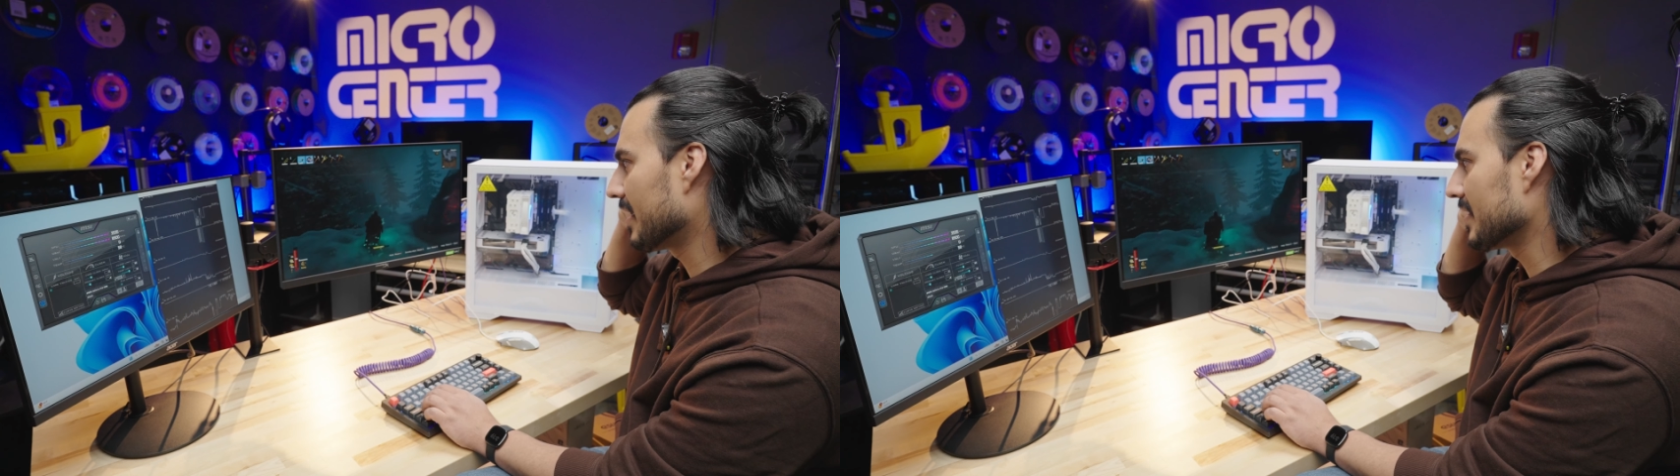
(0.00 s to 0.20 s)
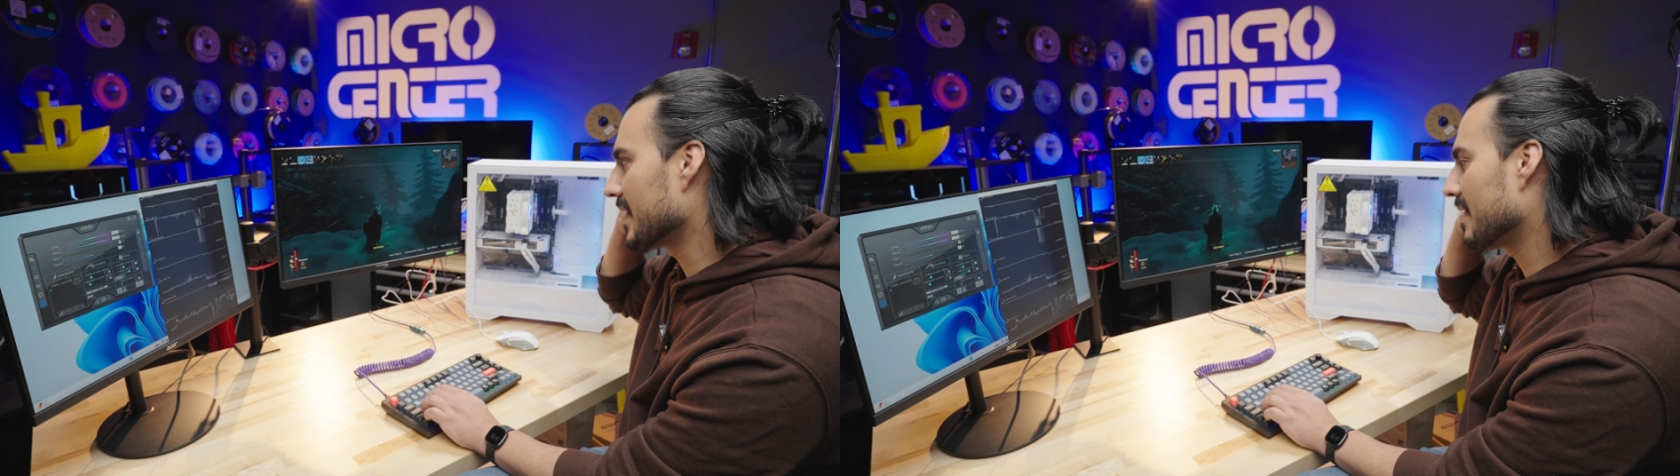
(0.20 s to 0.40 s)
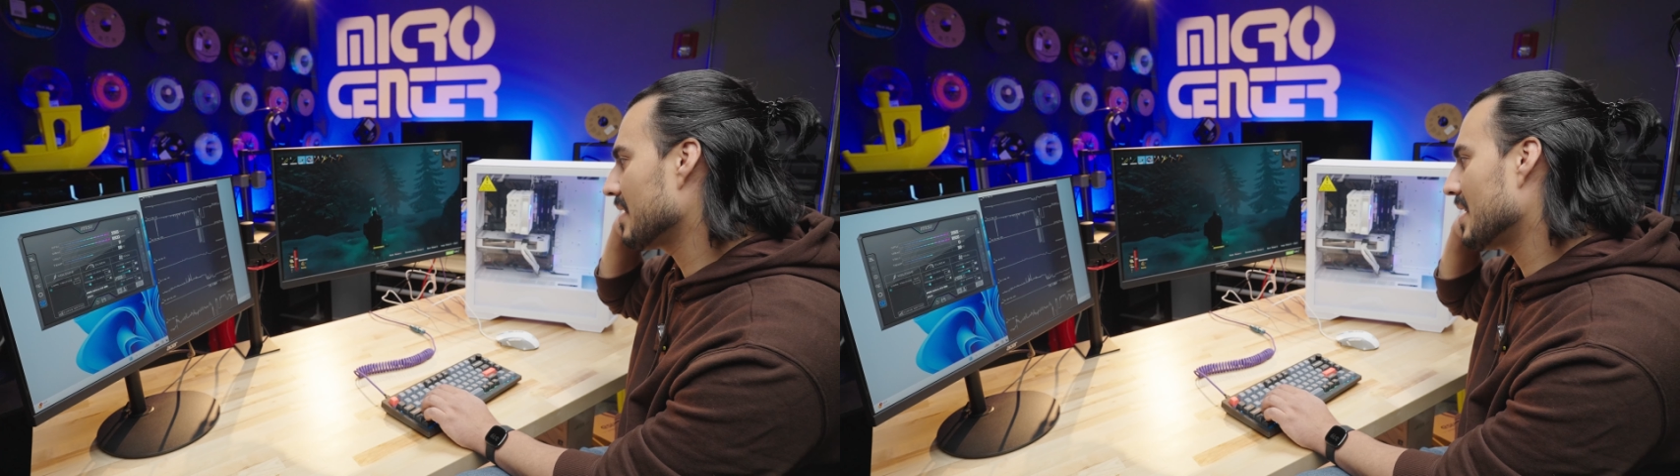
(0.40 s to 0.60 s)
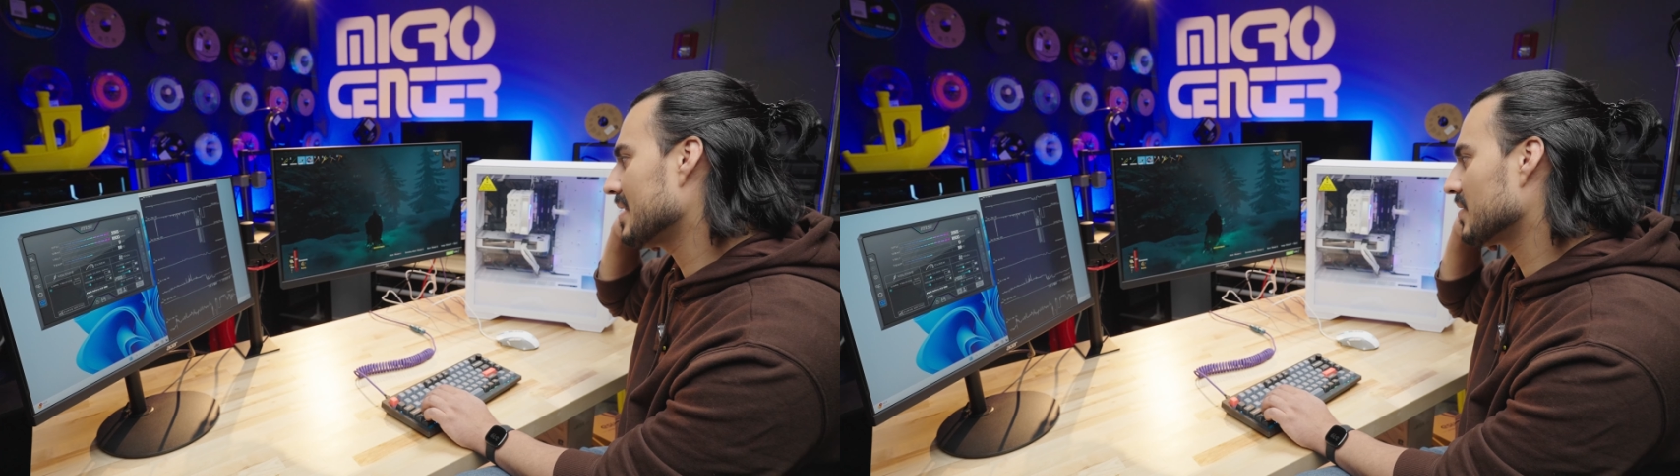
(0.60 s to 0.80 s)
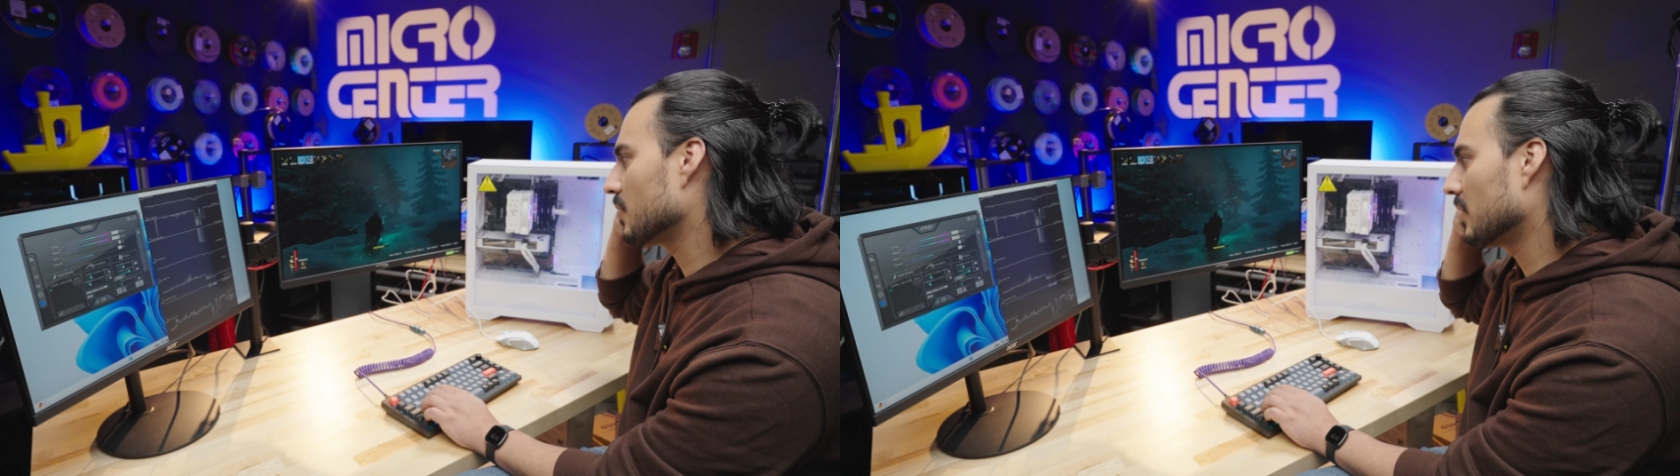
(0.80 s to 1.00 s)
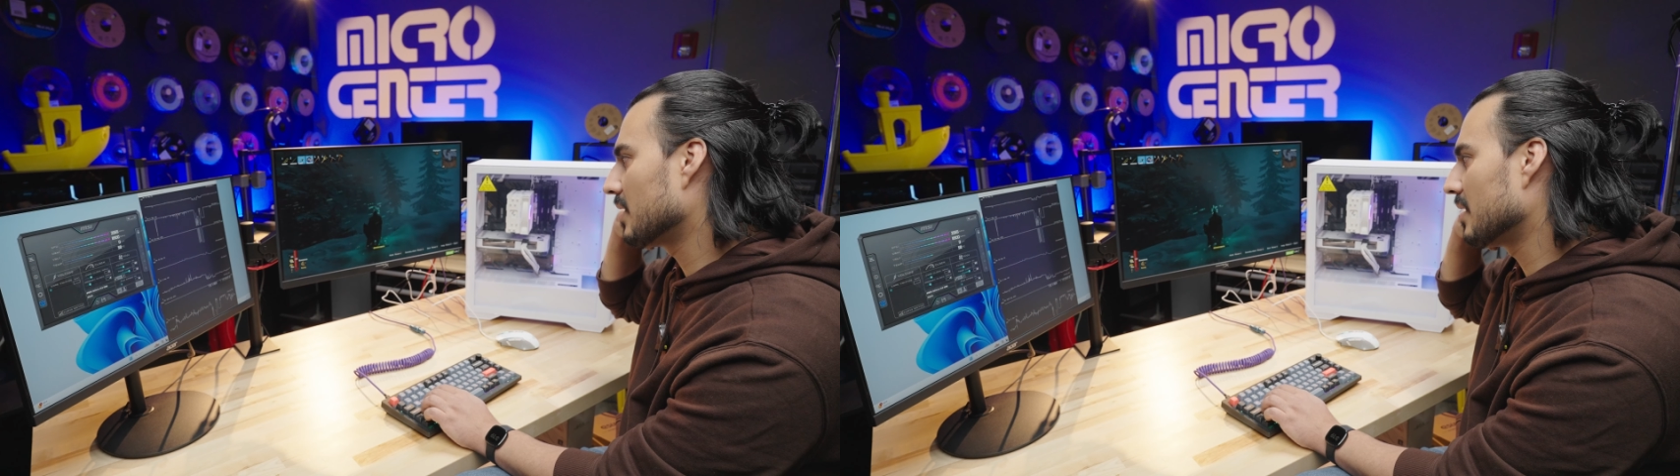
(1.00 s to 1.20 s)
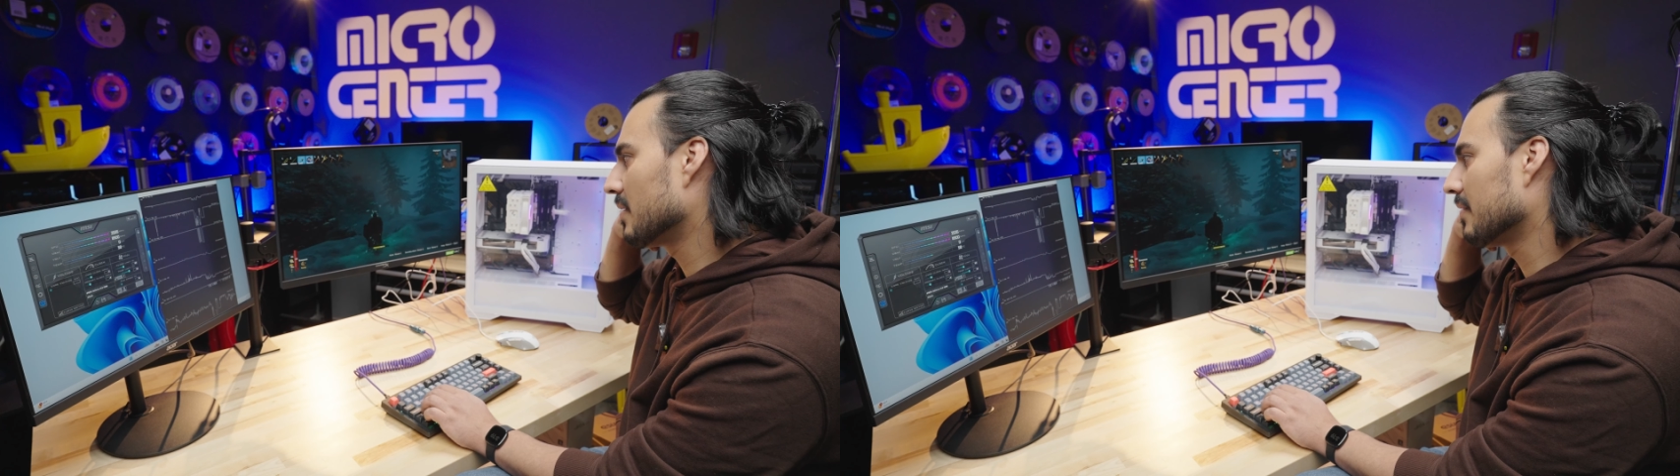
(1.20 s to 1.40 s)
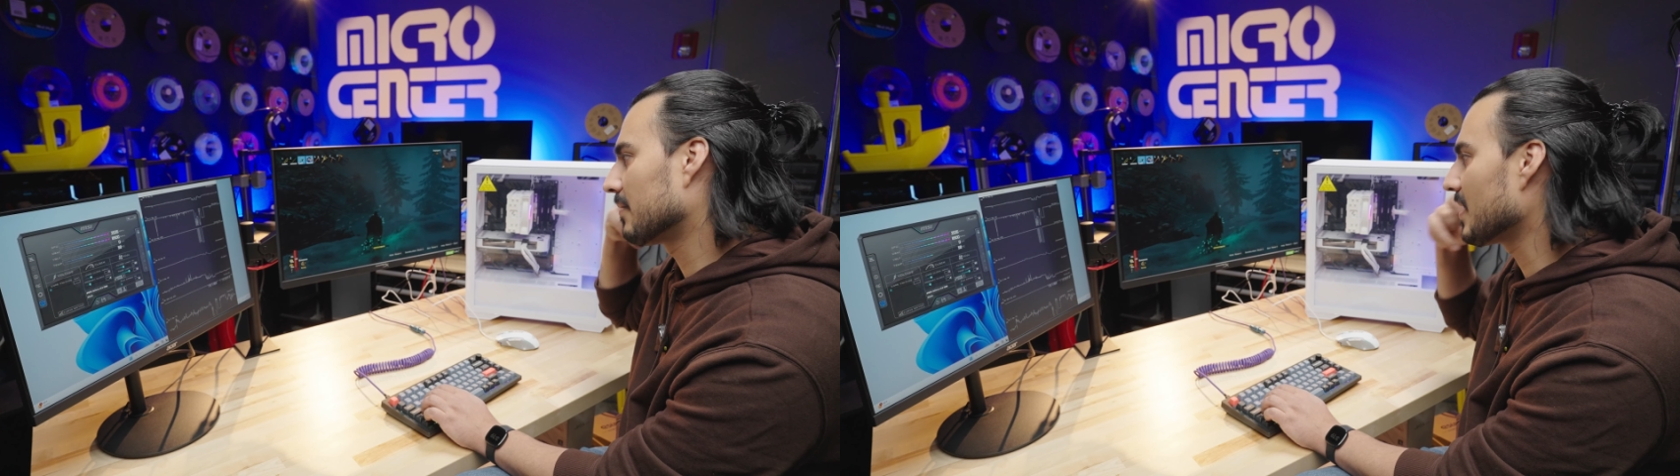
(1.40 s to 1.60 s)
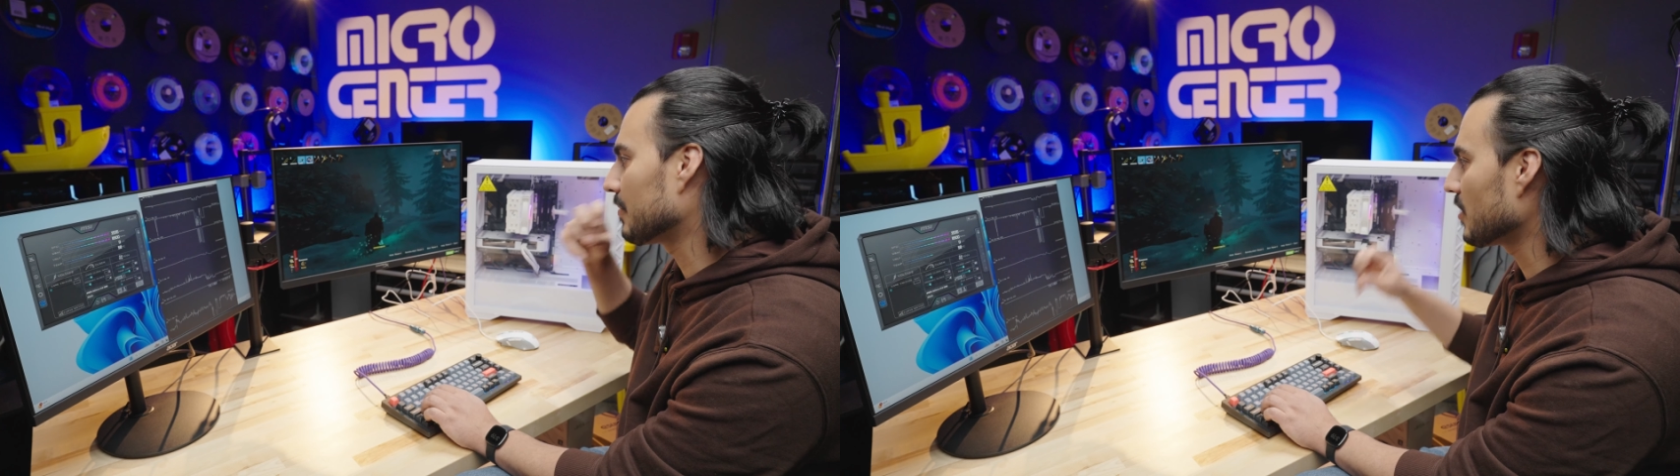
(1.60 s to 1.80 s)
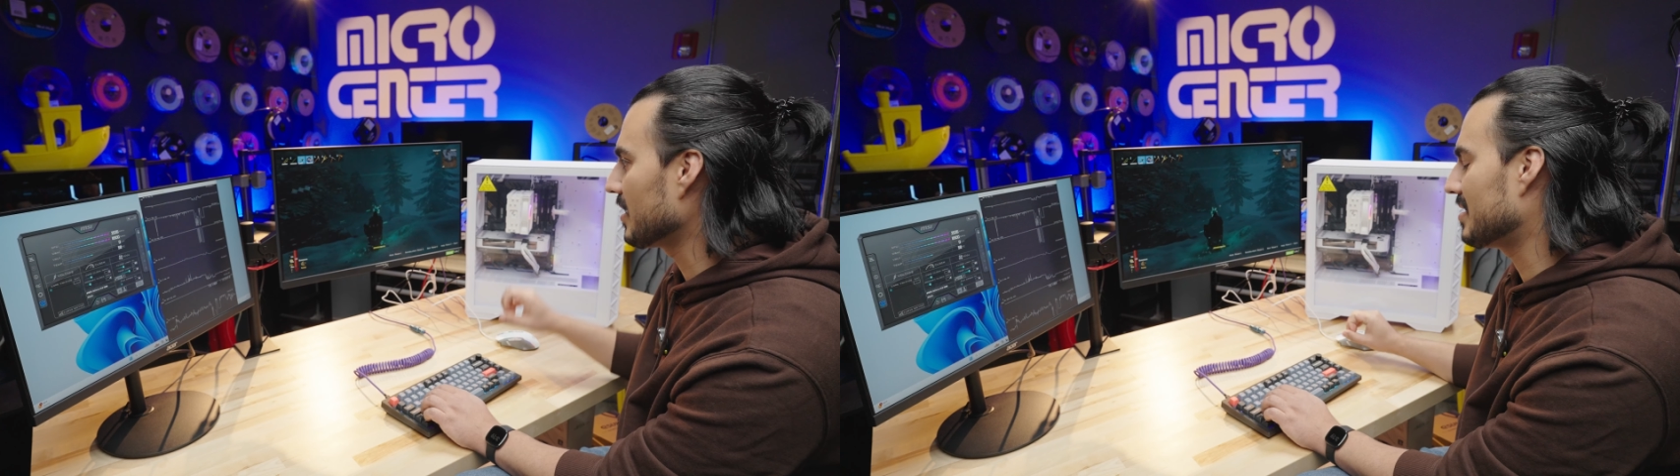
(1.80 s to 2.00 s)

because that's where the frame rate